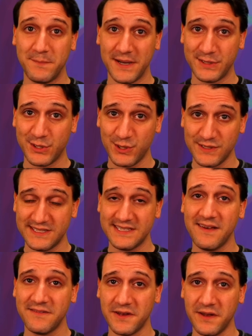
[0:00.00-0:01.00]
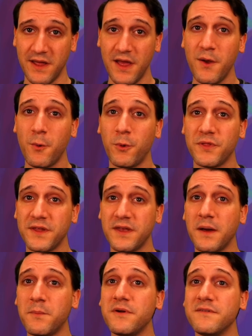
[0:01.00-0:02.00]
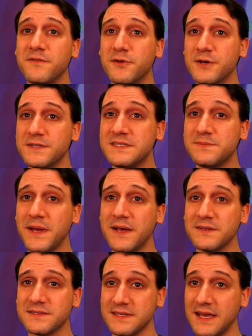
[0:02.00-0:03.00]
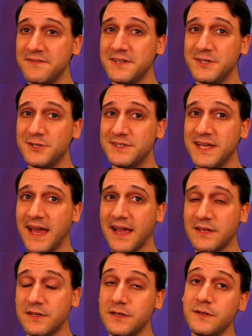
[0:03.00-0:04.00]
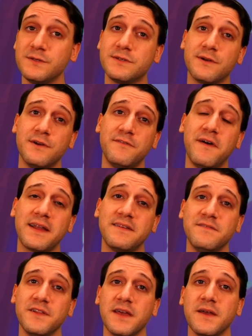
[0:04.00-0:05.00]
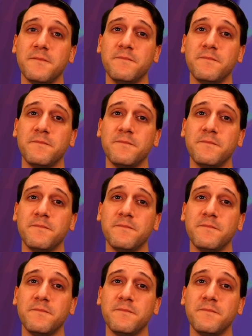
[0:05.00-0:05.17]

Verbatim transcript: by turn 7 with a number of good spells left in your deck to use her effectively.